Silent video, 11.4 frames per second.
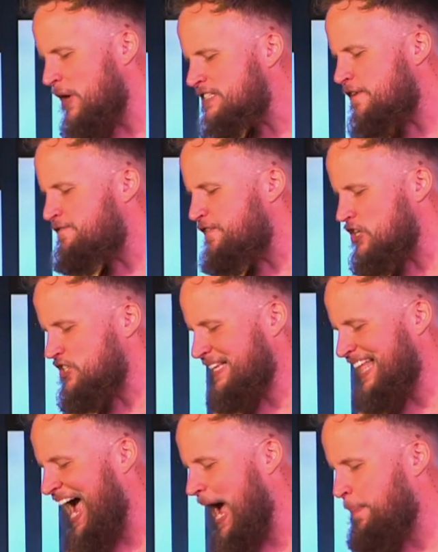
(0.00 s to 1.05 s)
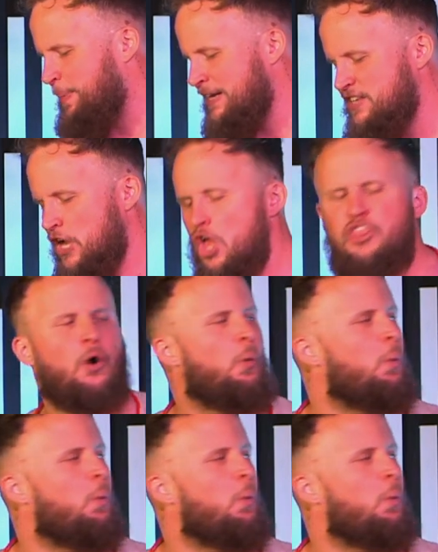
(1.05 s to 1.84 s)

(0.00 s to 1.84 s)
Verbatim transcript: What's the first thing that happens? The